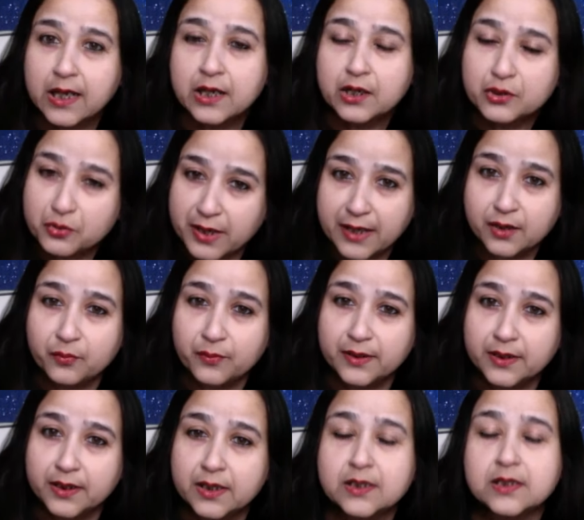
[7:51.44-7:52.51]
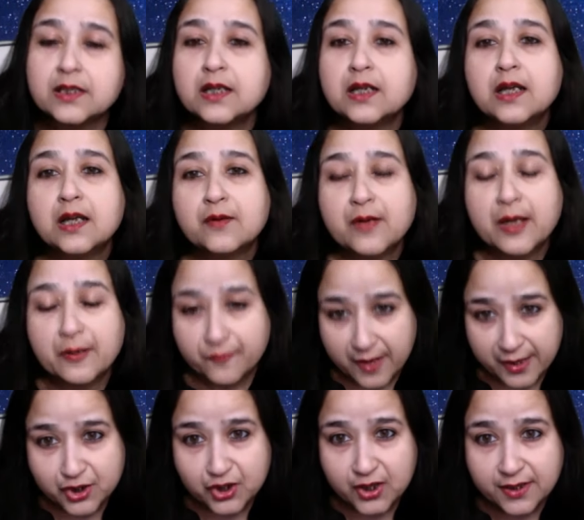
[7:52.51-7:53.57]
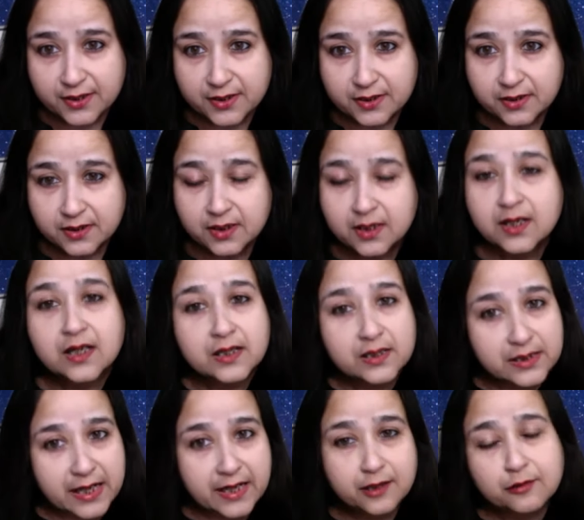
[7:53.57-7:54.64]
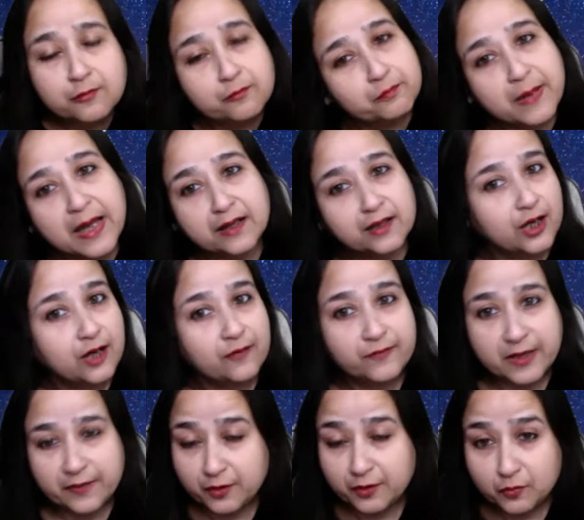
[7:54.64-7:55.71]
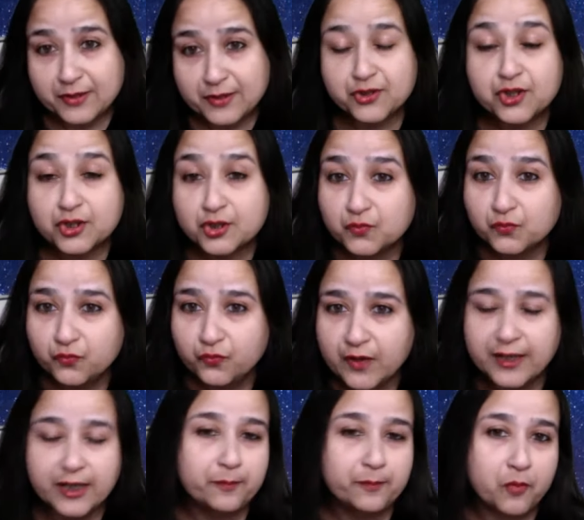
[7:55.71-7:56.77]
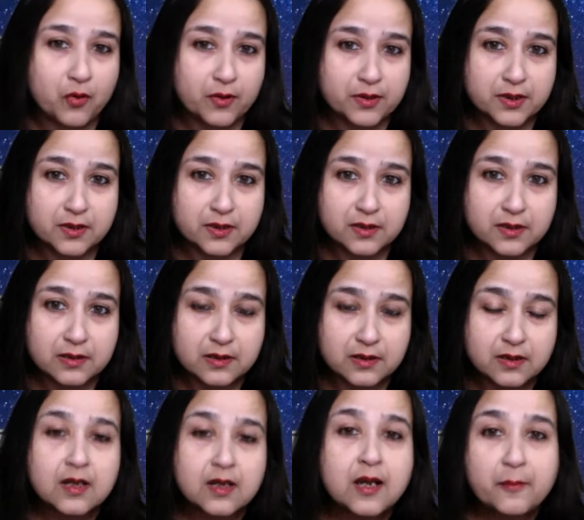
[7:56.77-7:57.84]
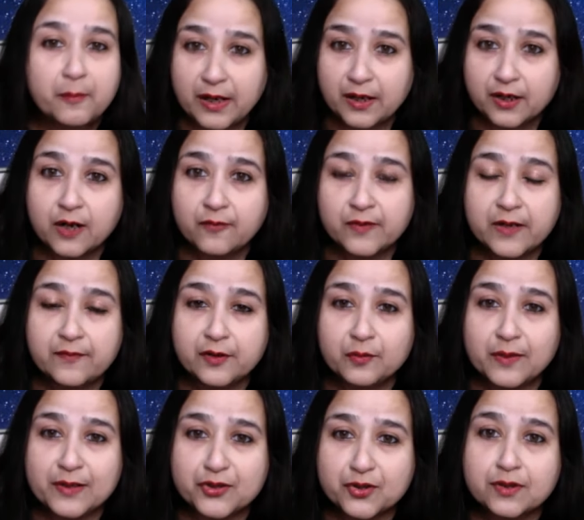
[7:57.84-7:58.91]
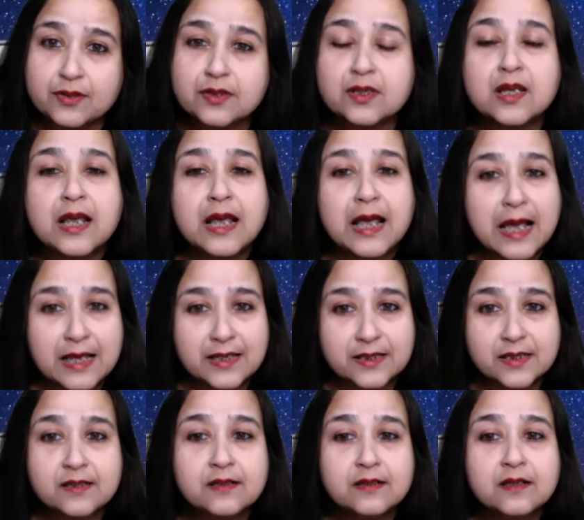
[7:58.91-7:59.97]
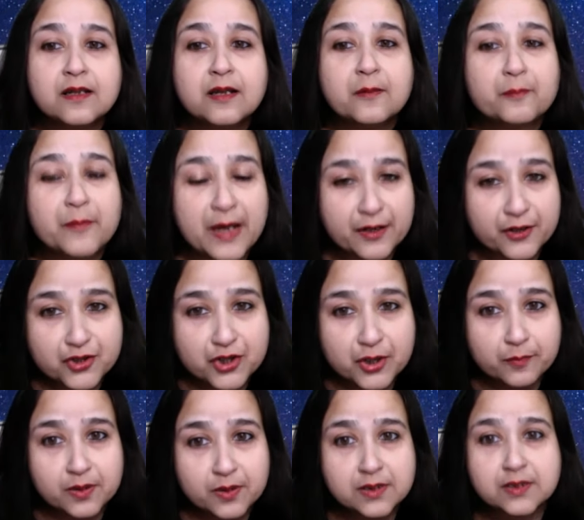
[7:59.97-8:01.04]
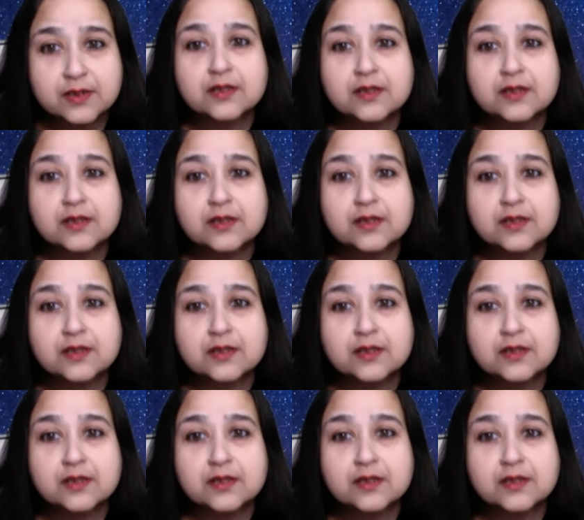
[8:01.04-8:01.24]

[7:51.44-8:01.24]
Together with it, FIJs, then paragraph level questions, very important. Paragraph level questions, as in parajumbles,